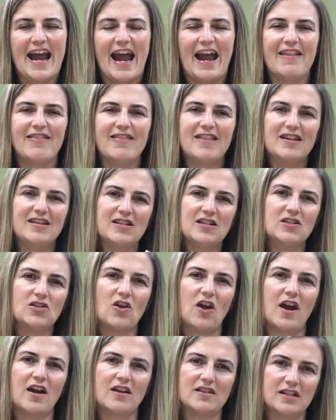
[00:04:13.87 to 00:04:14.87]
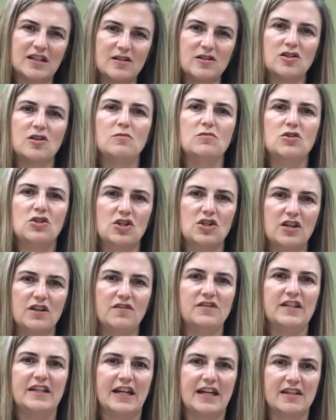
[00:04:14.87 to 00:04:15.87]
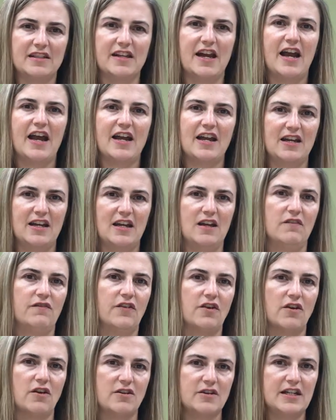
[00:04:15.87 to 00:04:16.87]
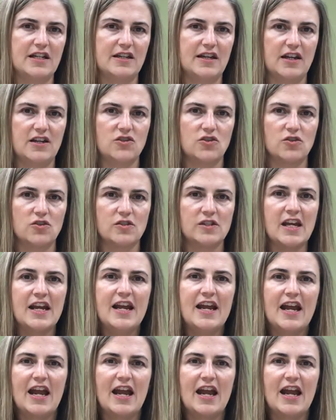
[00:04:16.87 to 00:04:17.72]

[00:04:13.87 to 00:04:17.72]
And this is causing some shift in anxiety for our teenagers.